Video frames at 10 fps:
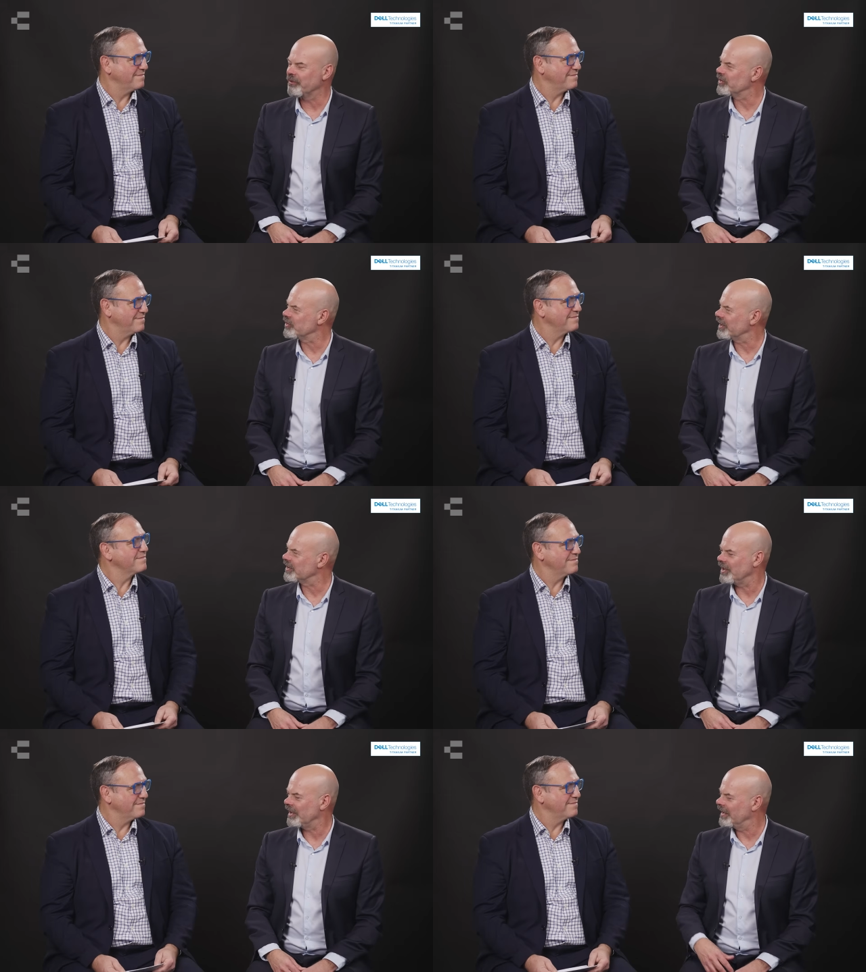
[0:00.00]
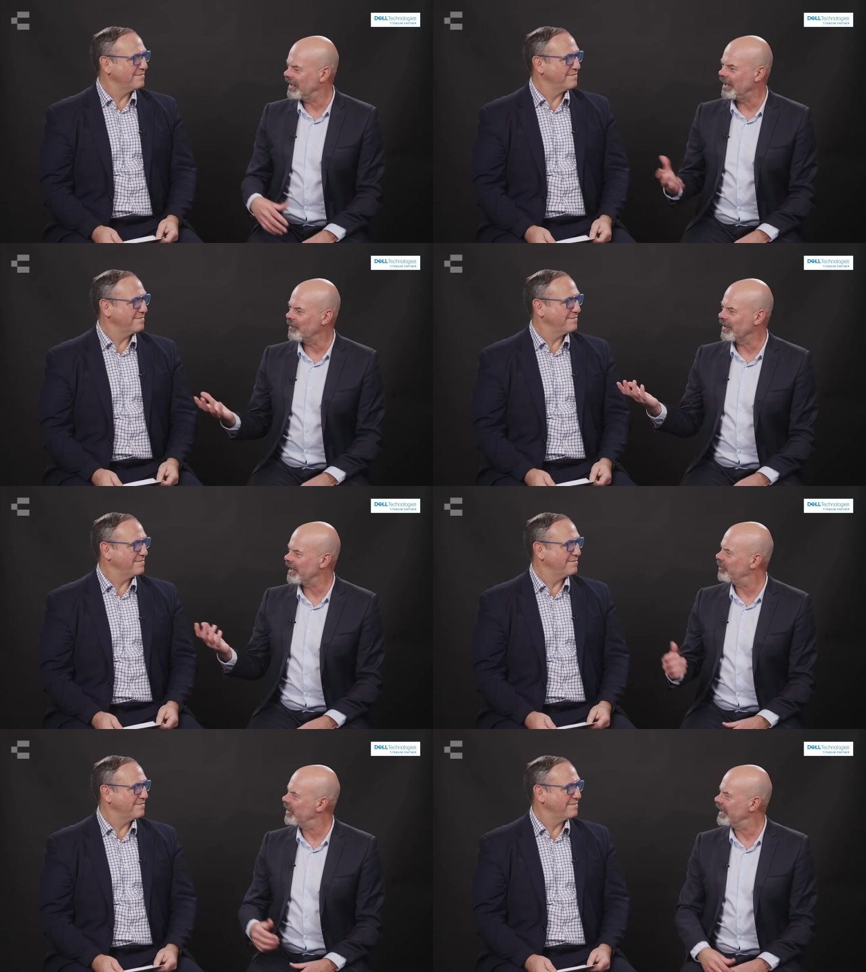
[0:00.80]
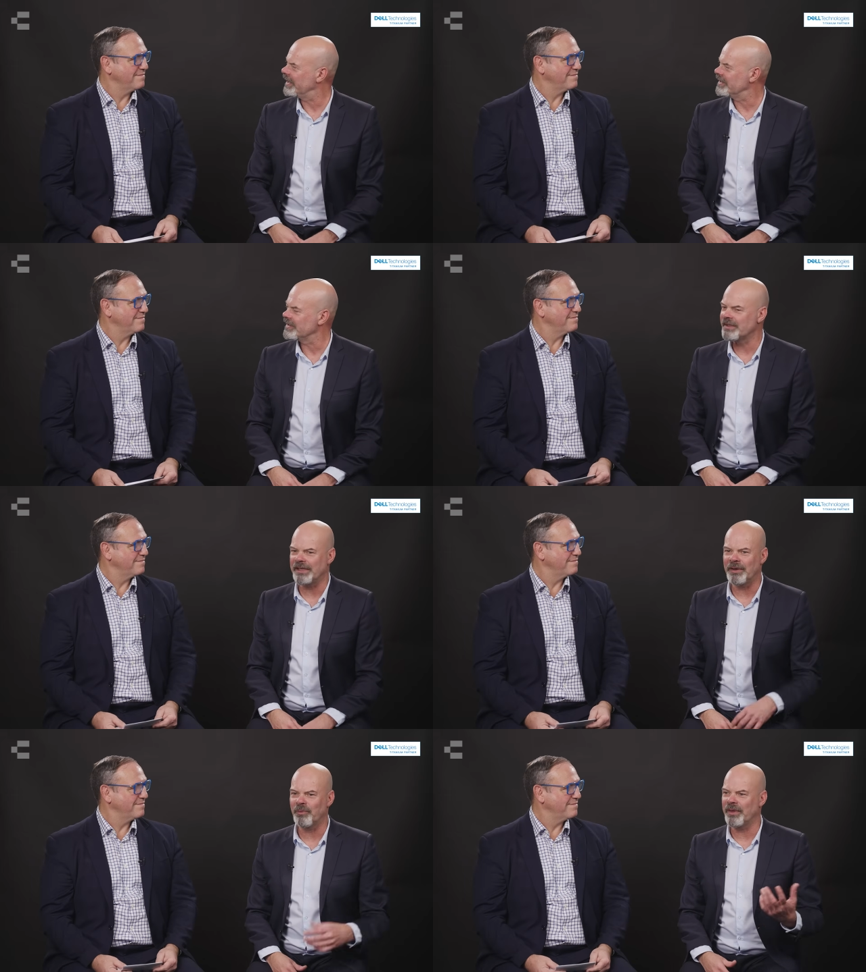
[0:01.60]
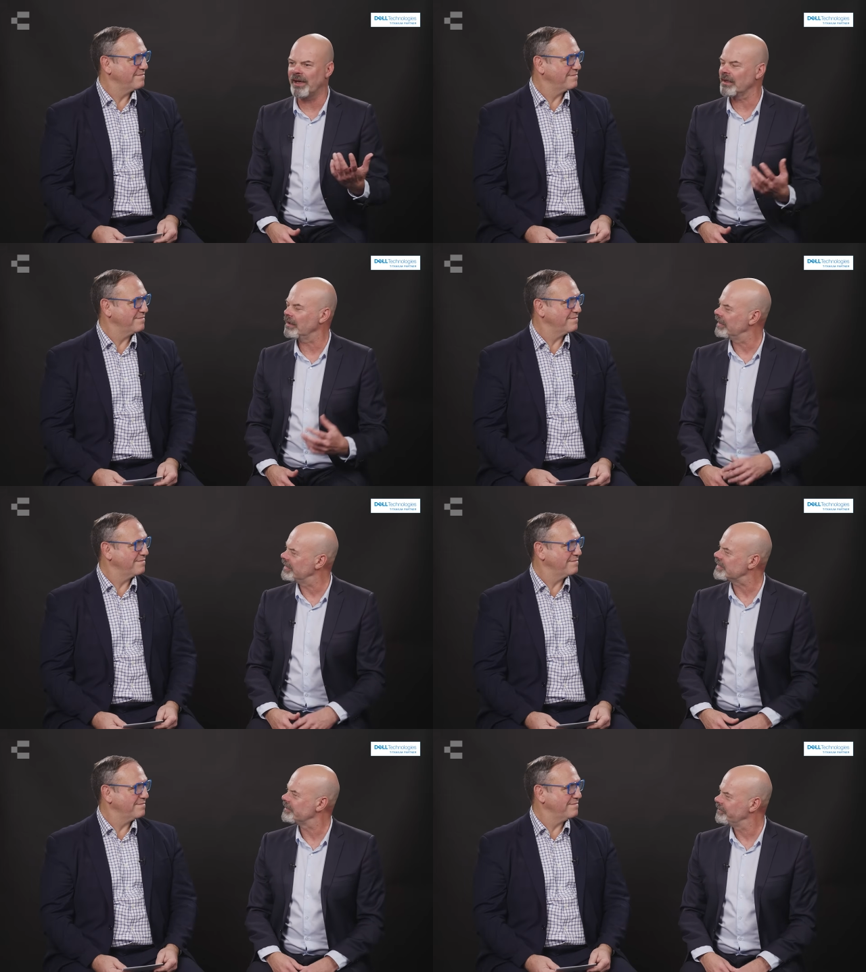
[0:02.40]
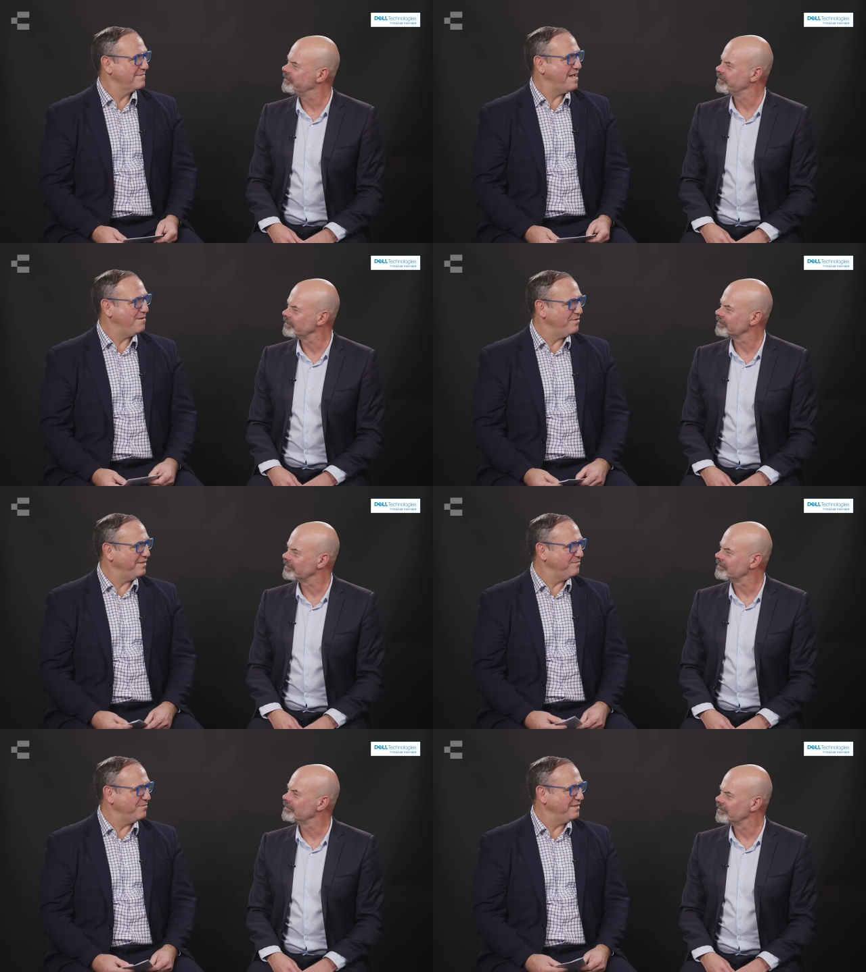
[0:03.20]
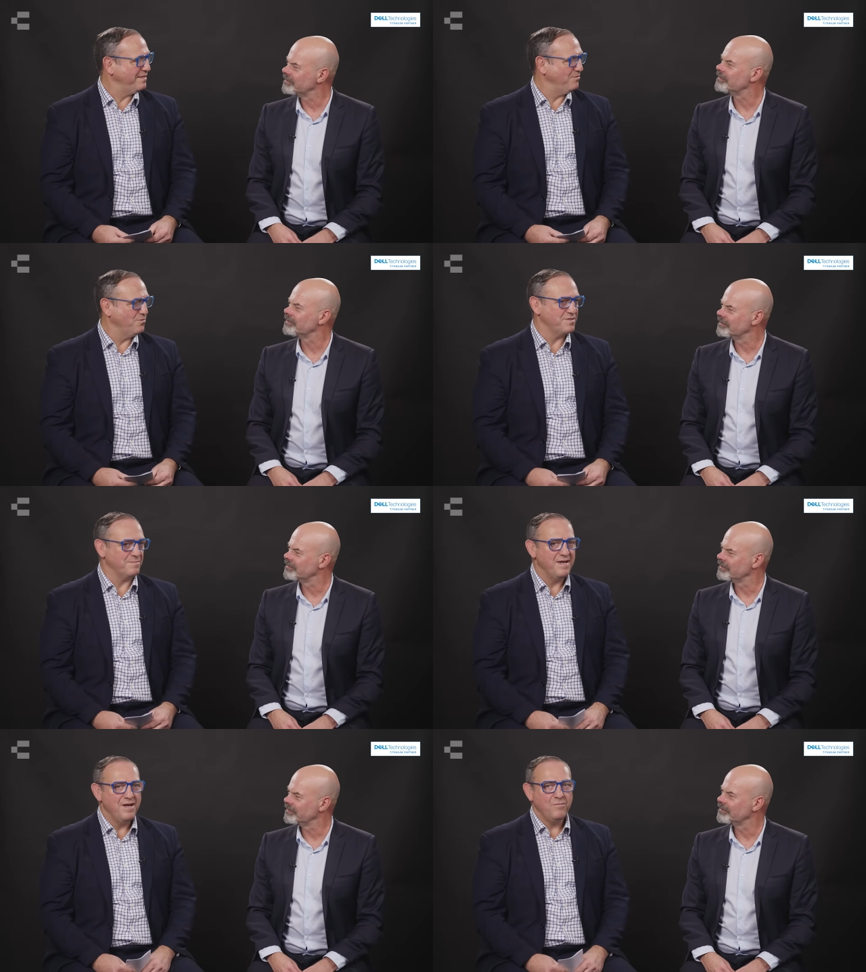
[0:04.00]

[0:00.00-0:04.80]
Speaker 1: infrastructure uh, with our partners and with our clients. No, really, really awesome.